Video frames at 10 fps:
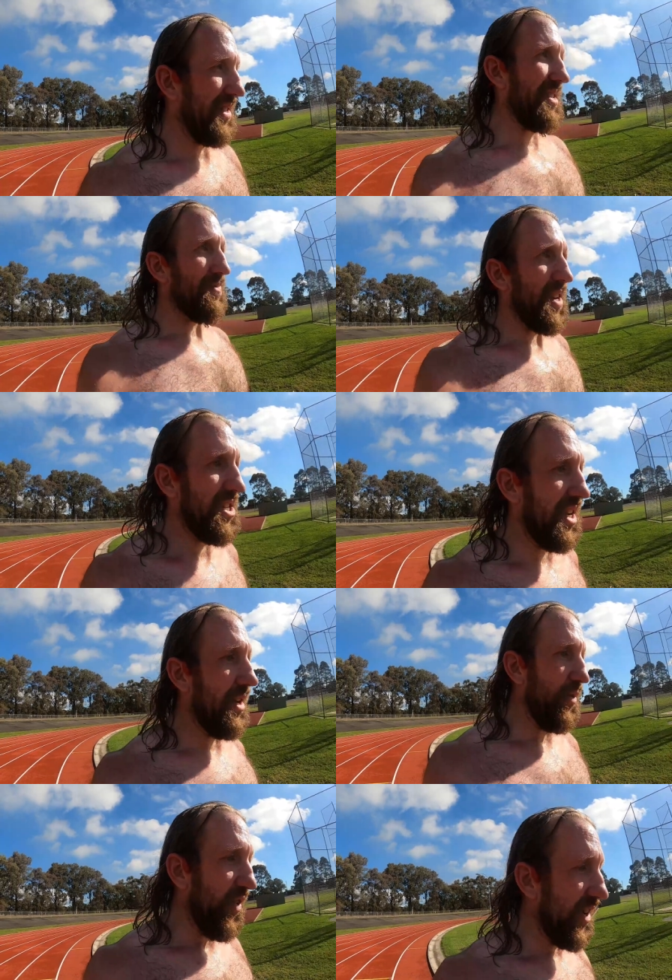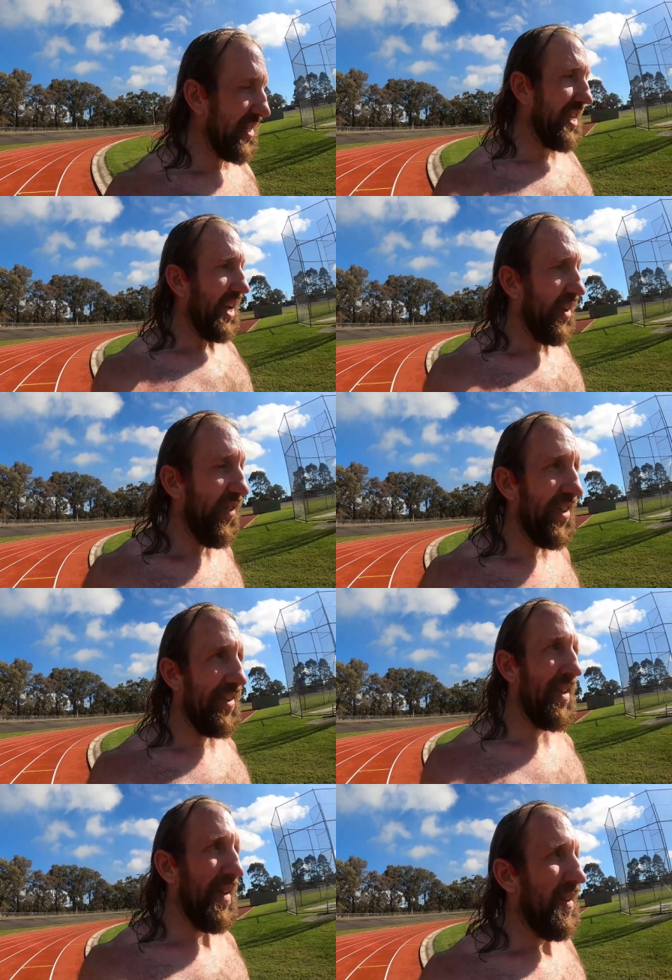Smashed out the first half
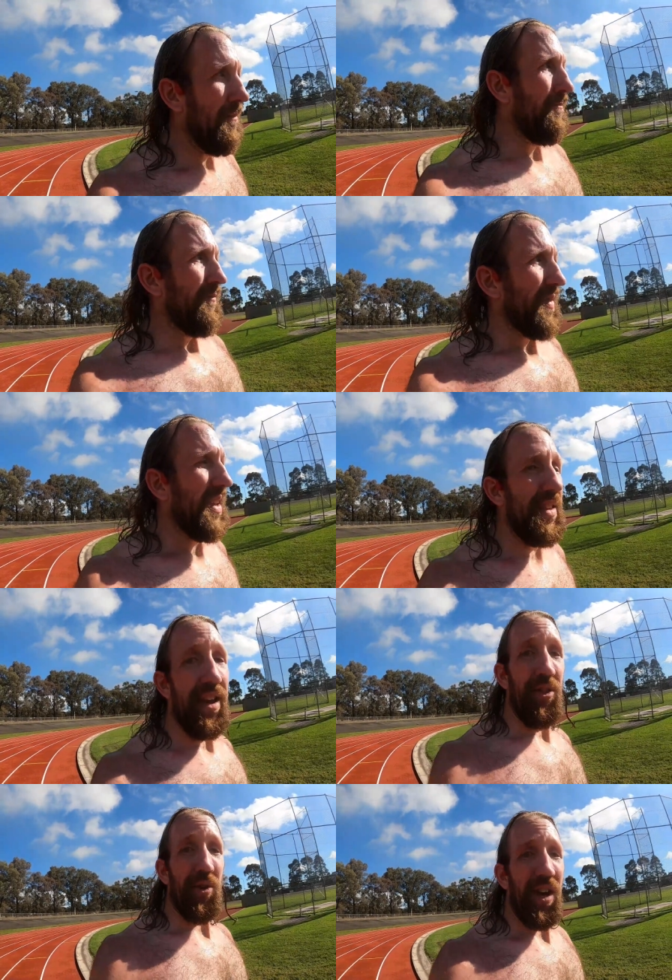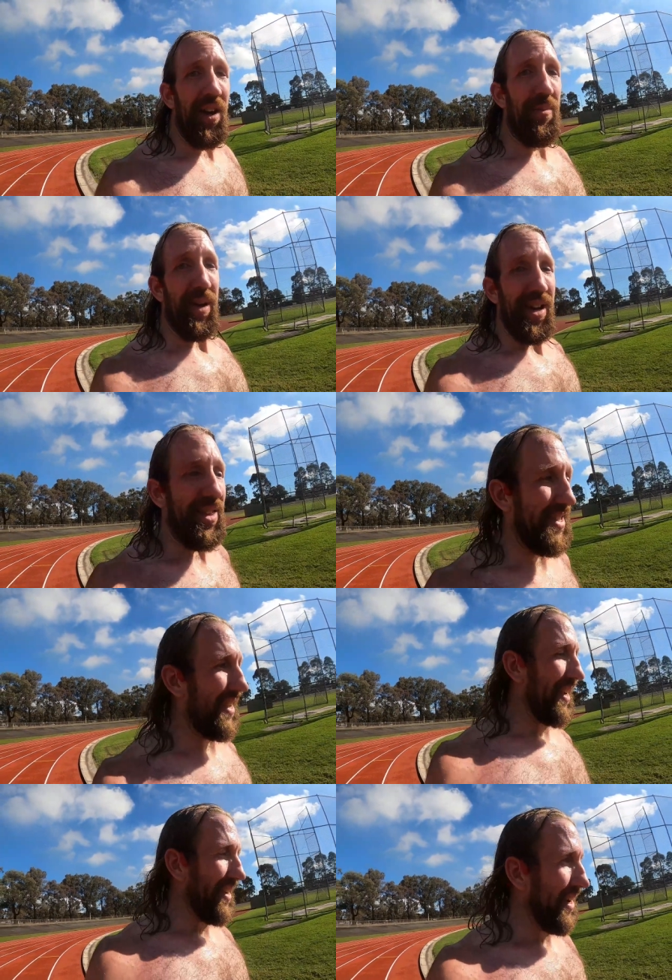and now look how bad the
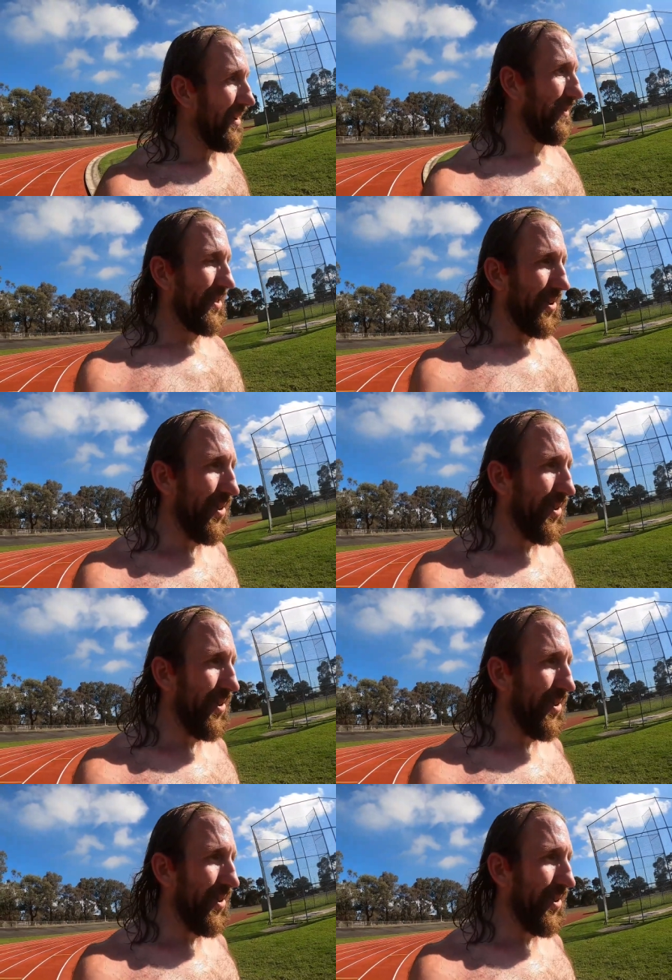second half is